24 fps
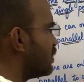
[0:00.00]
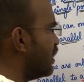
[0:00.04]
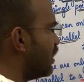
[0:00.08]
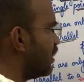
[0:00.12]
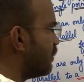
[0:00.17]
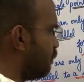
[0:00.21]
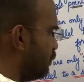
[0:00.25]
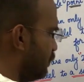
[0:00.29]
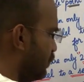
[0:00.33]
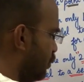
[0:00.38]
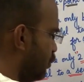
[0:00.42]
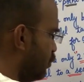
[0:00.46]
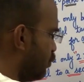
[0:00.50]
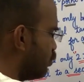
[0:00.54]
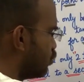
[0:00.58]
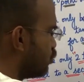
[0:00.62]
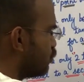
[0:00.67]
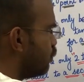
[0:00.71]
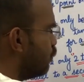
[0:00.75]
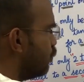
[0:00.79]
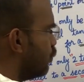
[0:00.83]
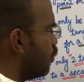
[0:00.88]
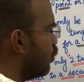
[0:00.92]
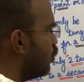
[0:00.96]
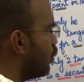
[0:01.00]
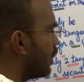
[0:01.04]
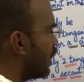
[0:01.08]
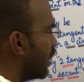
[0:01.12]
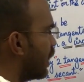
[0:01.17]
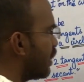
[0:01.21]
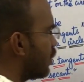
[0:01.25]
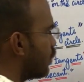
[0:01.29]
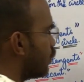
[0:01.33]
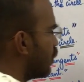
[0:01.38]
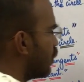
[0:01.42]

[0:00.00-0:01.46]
Let me use blue color